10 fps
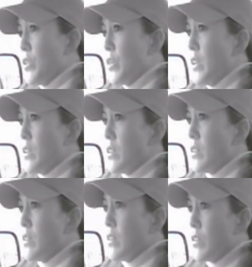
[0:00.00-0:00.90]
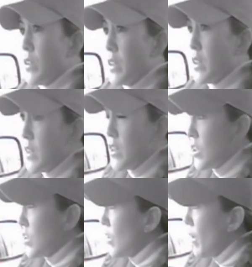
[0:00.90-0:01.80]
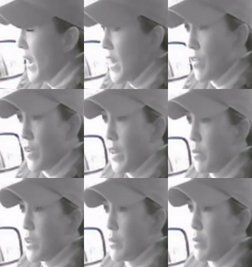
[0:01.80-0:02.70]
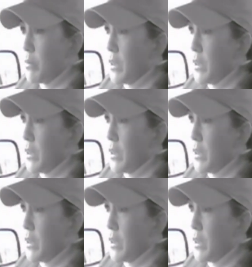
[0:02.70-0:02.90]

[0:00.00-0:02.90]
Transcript: attorneys to because he's just so angry. He wants to put